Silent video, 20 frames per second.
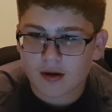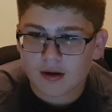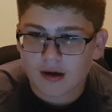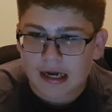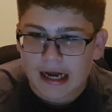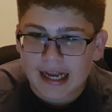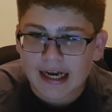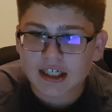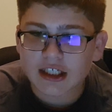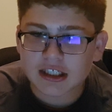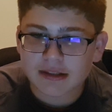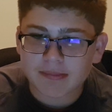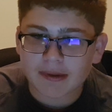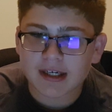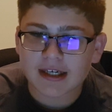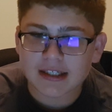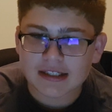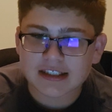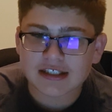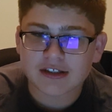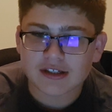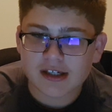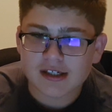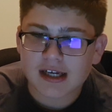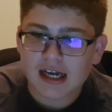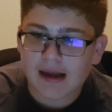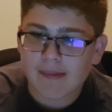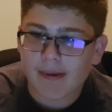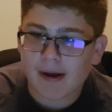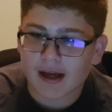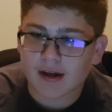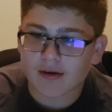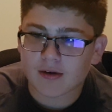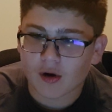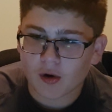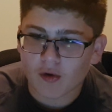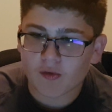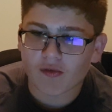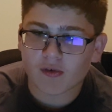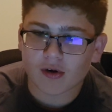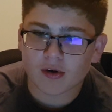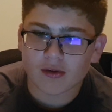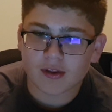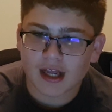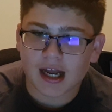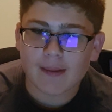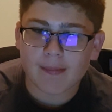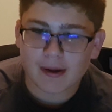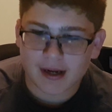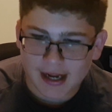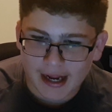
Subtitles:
I actually might consider this iPad over the iPad